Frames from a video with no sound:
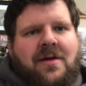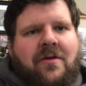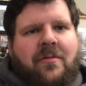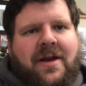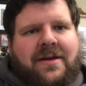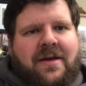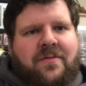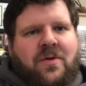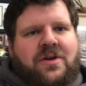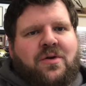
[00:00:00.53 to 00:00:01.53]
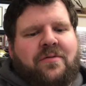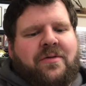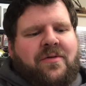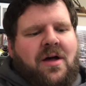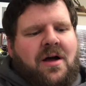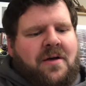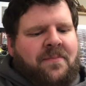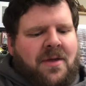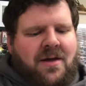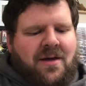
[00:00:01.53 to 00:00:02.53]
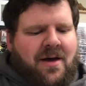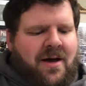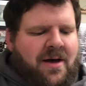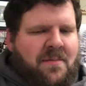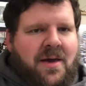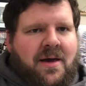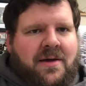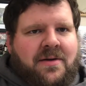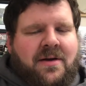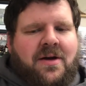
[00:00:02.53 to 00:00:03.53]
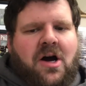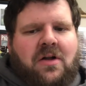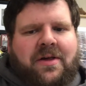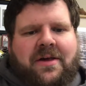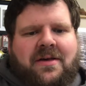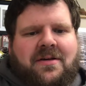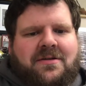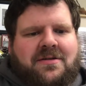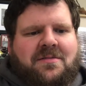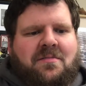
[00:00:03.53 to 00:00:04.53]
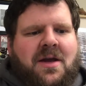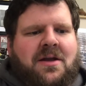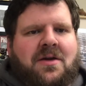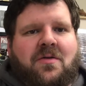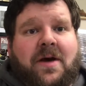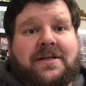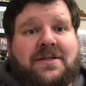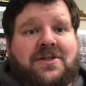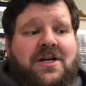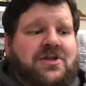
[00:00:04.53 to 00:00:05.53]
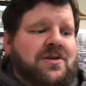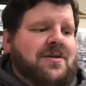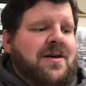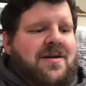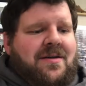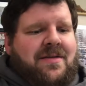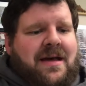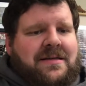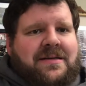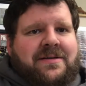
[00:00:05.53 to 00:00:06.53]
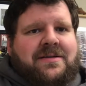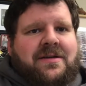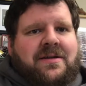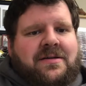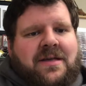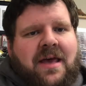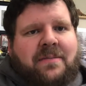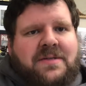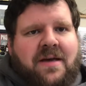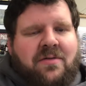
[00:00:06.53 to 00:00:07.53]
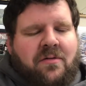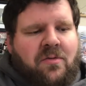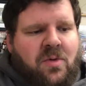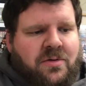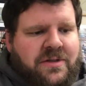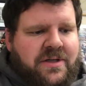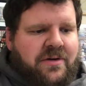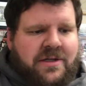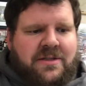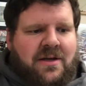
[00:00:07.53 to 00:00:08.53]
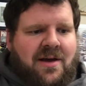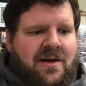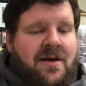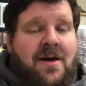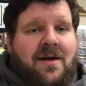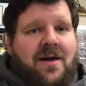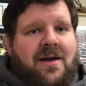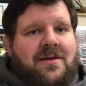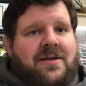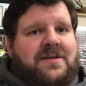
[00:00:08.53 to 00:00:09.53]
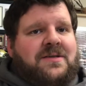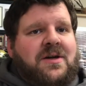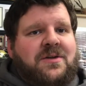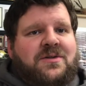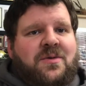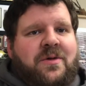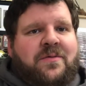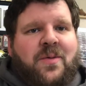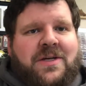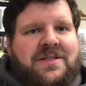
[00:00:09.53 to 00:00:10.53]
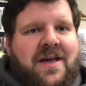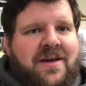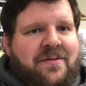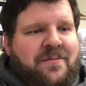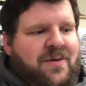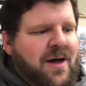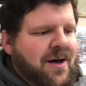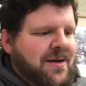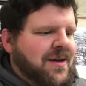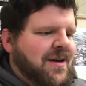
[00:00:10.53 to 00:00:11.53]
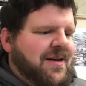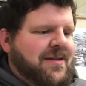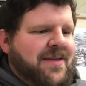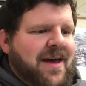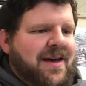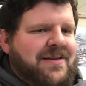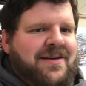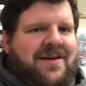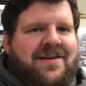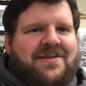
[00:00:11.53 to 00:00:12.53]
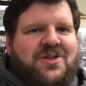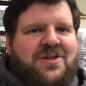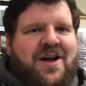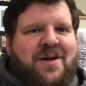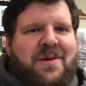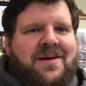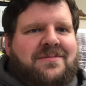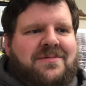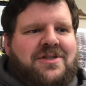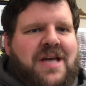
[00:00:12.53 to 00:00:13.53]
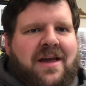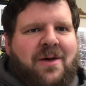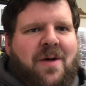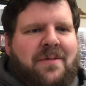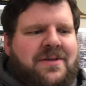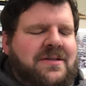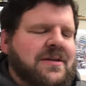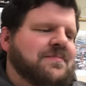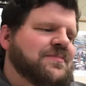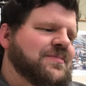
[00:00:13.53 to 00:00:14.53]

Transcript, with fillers: Hey everybody, day 42 of the vlog, um, and a colleague made a great suggestion that since it is Game 7 of the World Series today, and this is also the 42nd vlog, that uh, should talk about Jackie Robinson.